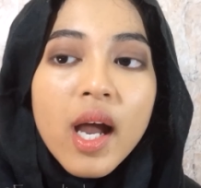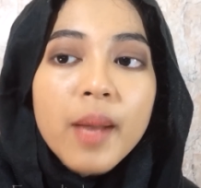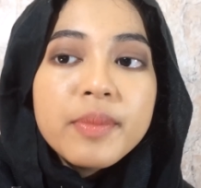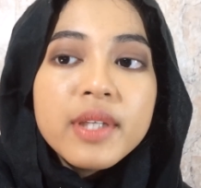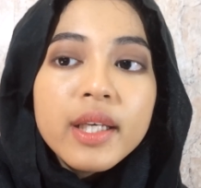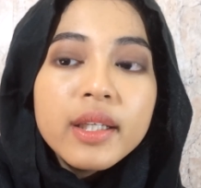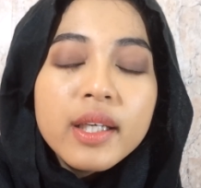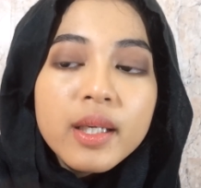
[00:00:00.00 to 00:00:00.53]

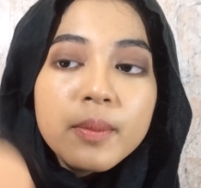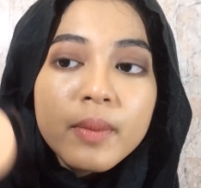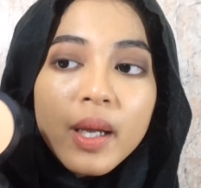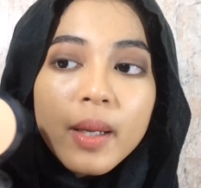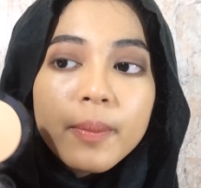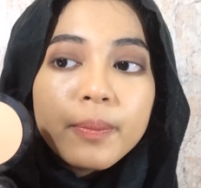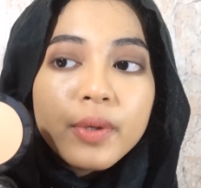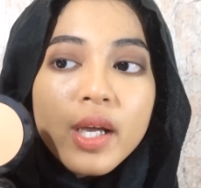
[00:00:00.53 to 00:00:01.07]
I'm taking
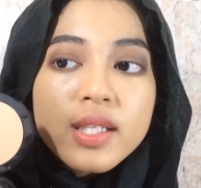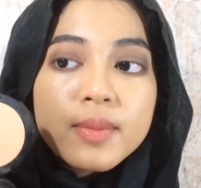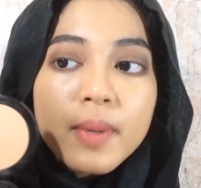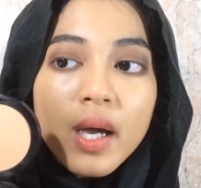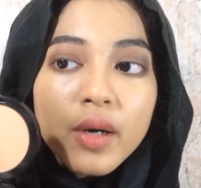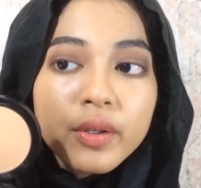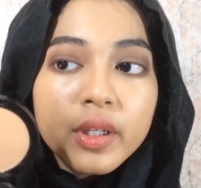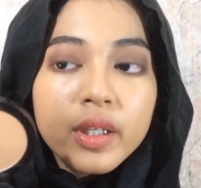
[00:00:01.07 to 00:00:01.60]
my pressed
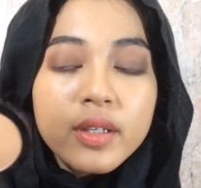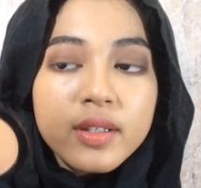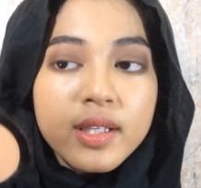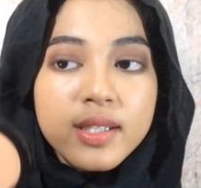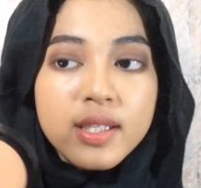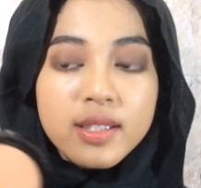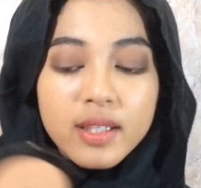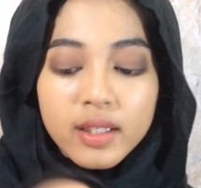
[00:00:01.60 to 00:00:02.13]
powder.
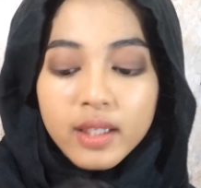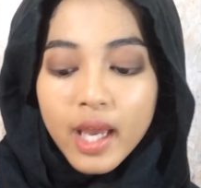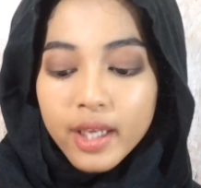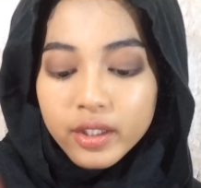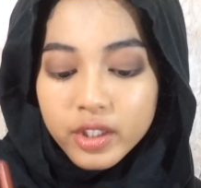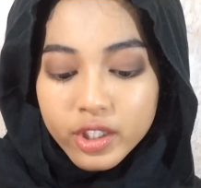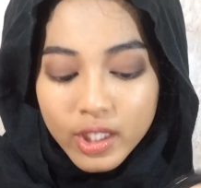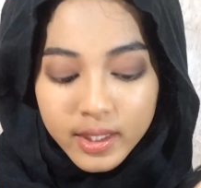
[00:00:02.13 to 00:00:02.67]
This is a
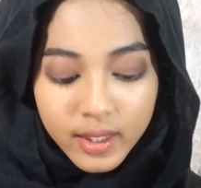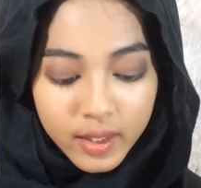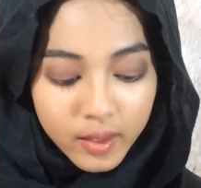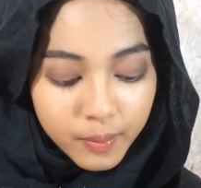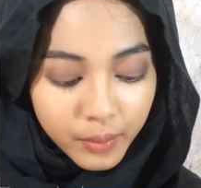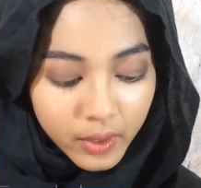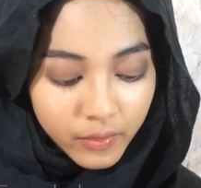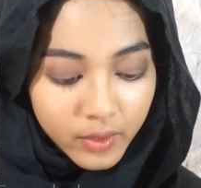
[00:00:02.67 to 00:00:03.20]
lighter shade than
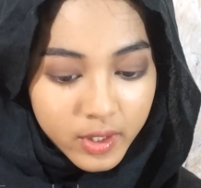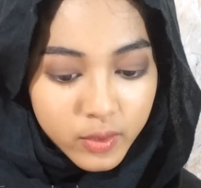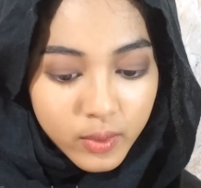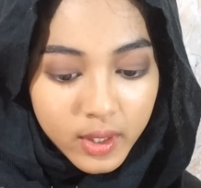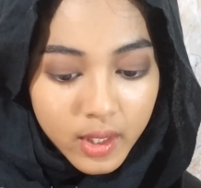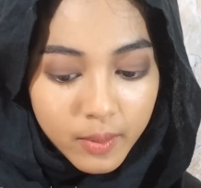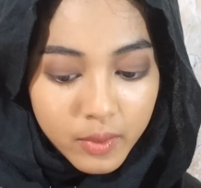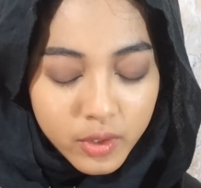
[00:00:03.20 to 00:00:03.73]
the previous
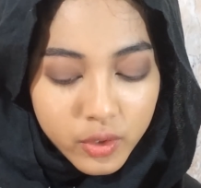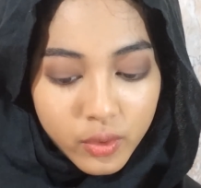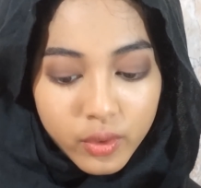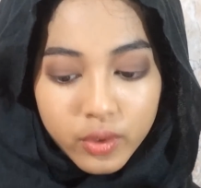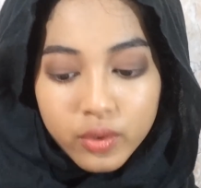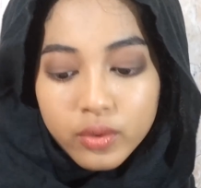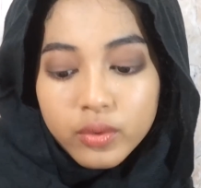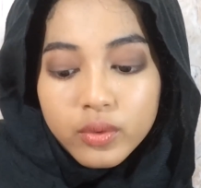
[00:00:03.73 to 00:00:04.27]
one. Let me show
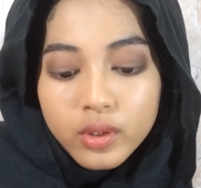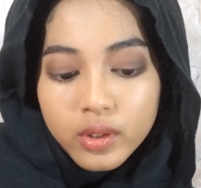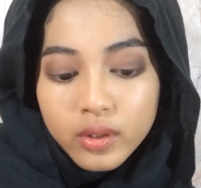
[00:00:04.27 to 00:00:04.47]
you.